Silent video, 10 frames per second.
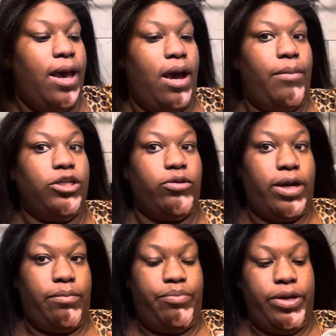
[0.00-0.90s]
I'm gonna try
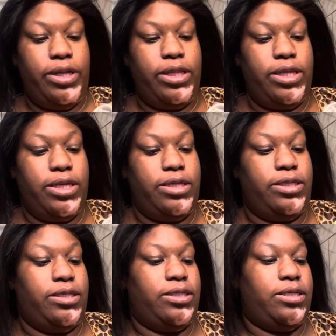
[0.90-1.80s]
to put
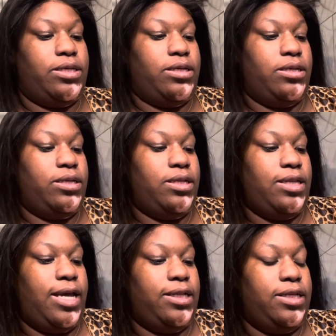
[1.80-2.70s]
this
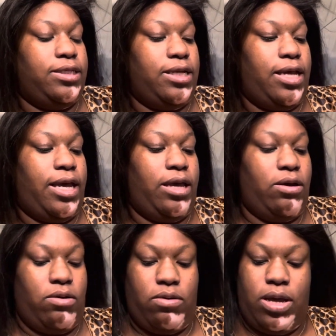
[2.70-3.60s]
like this at an
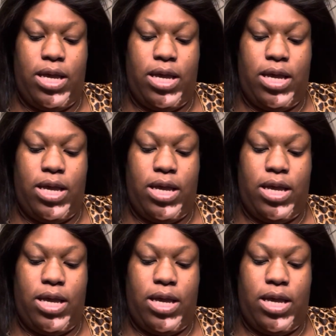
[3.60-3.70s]
angle